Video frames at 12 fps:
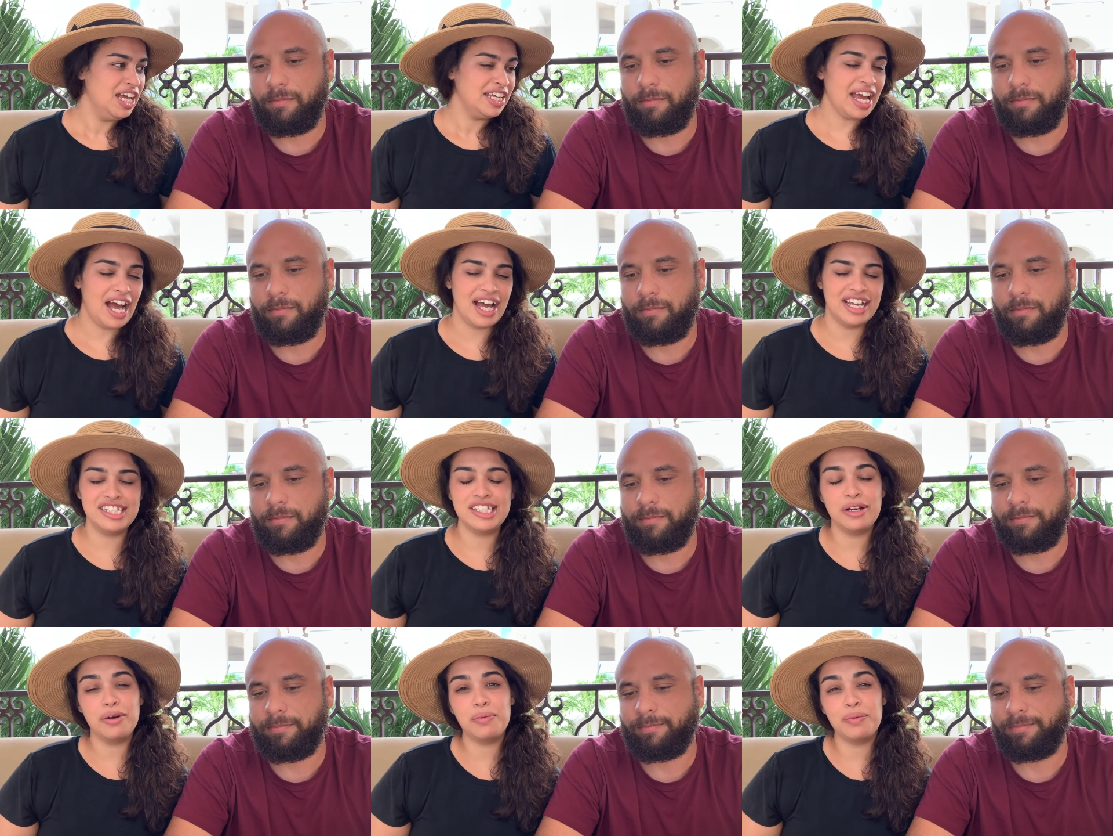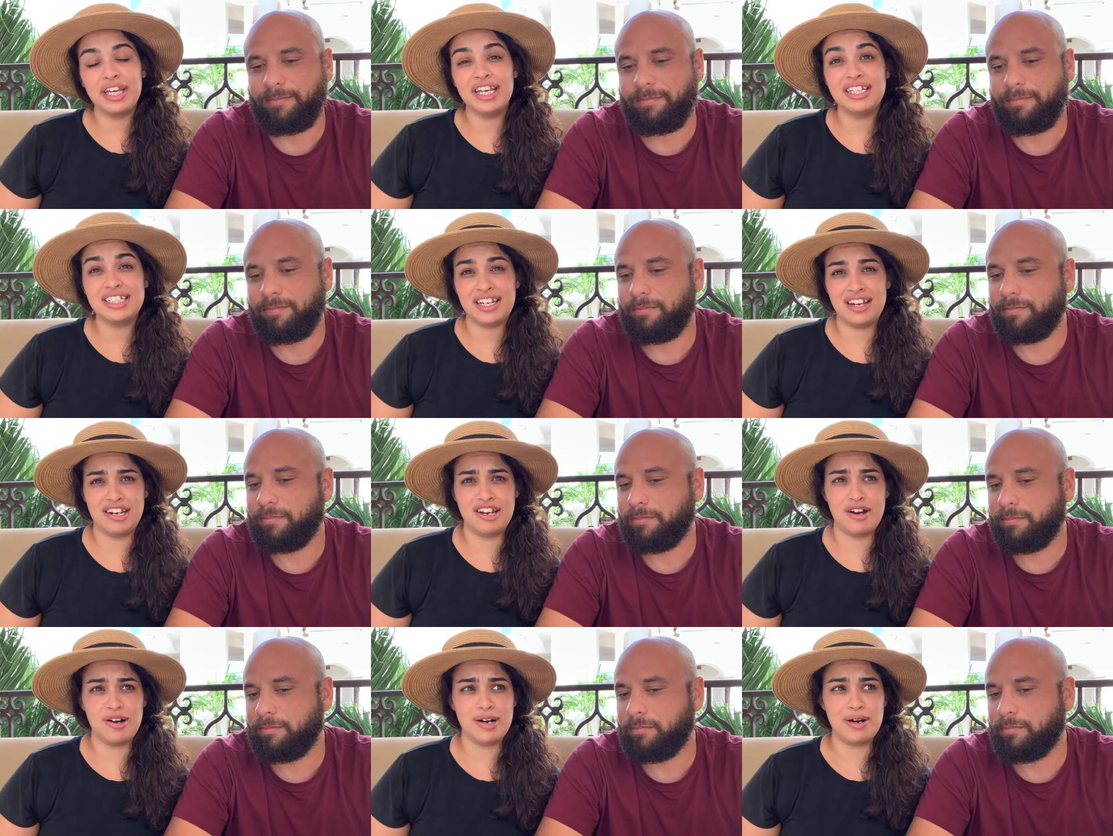Speaker 1: Yeah, and so we didn't
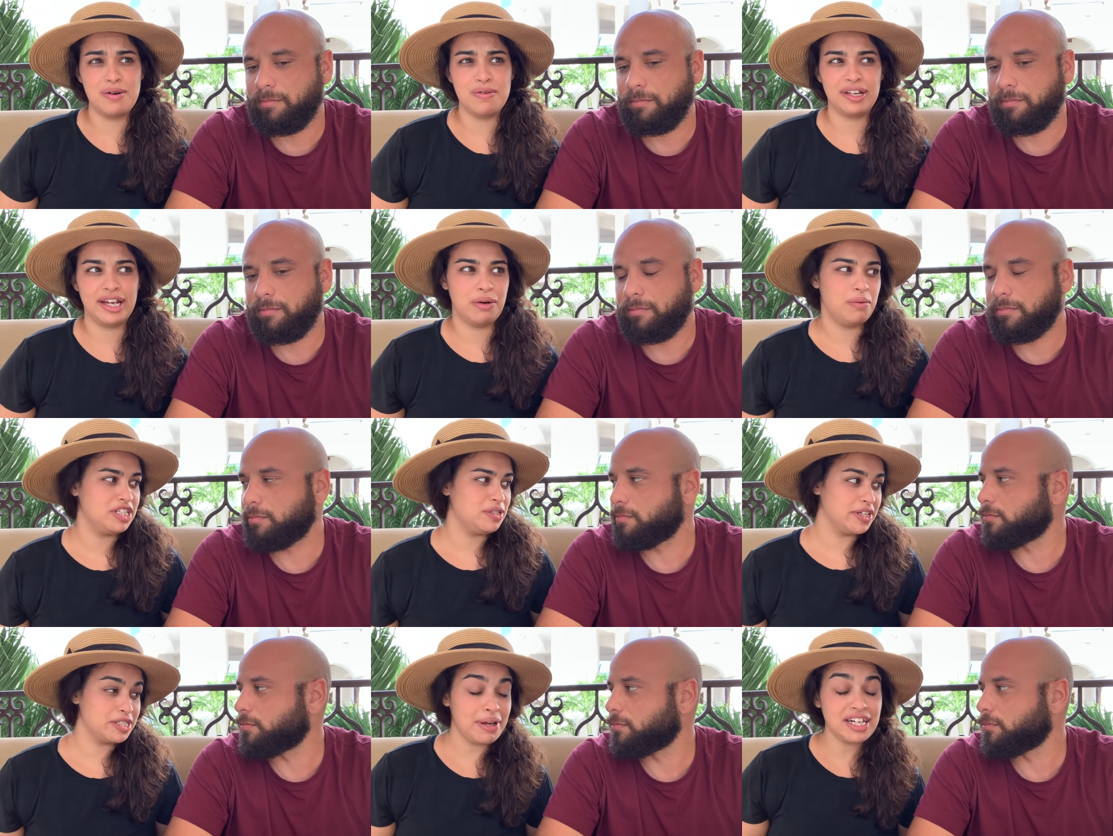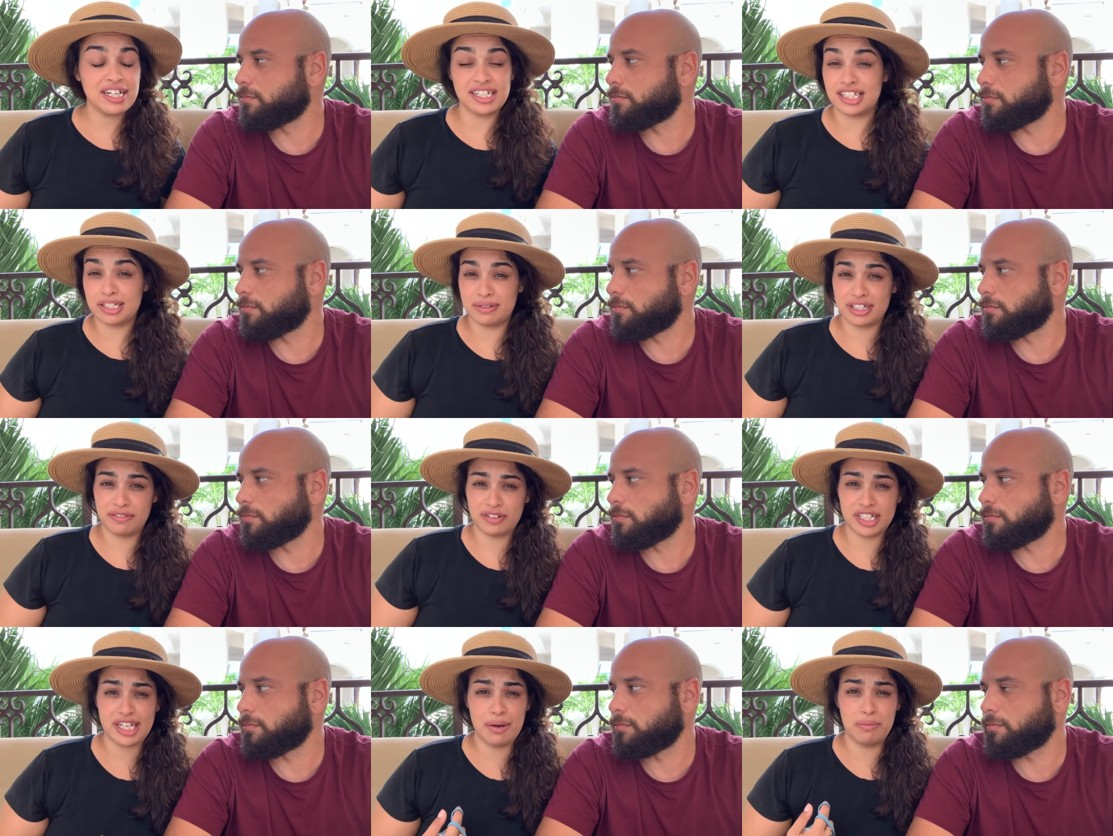know like what to expect because this was the
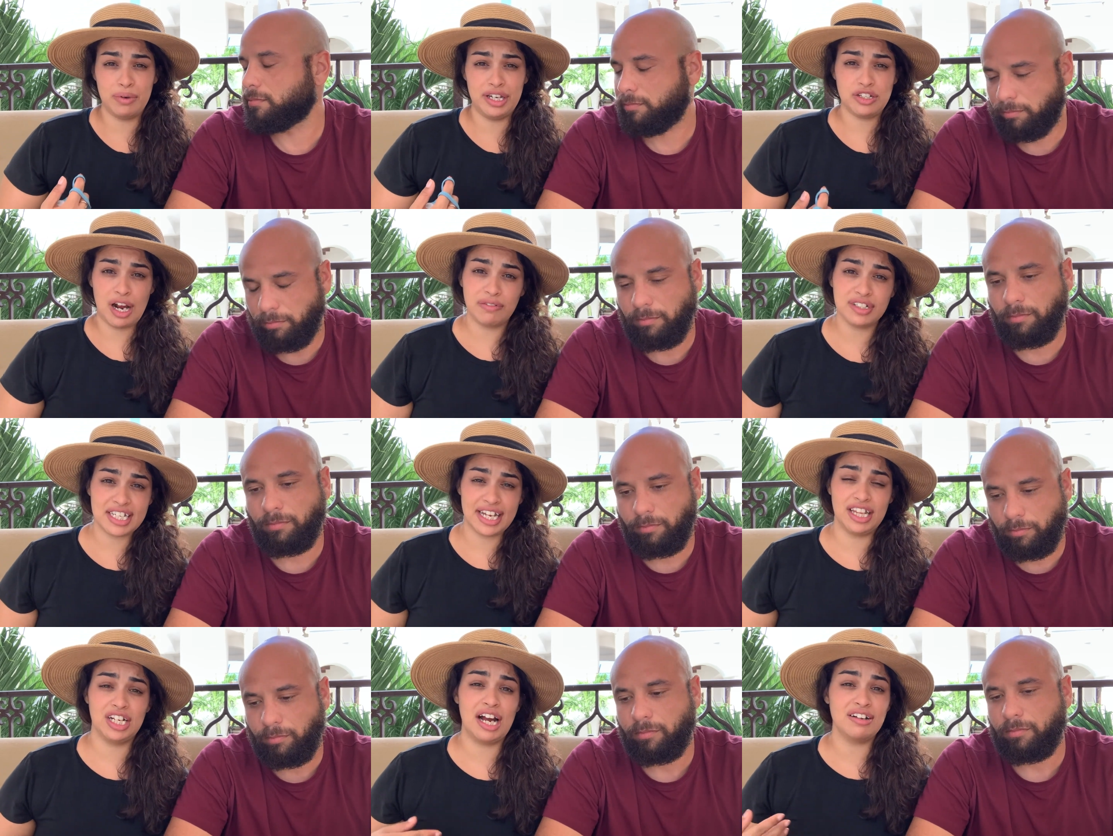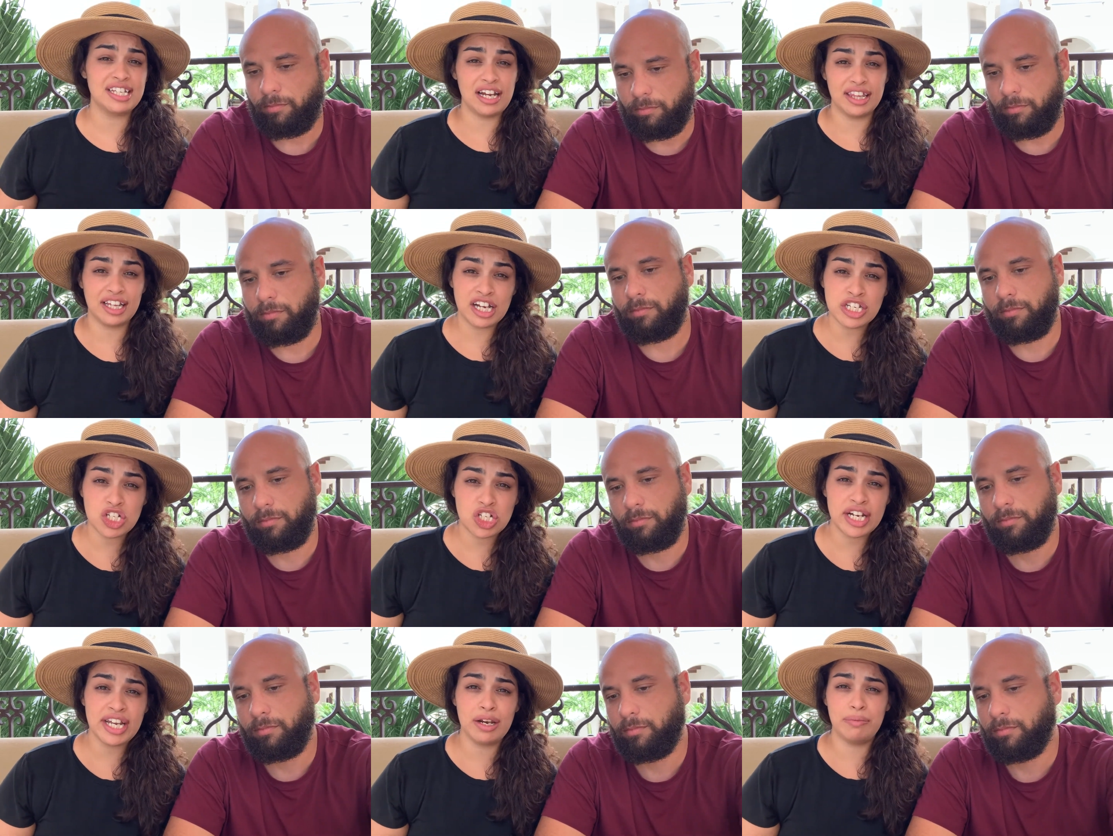first time we traveled together outside of the country,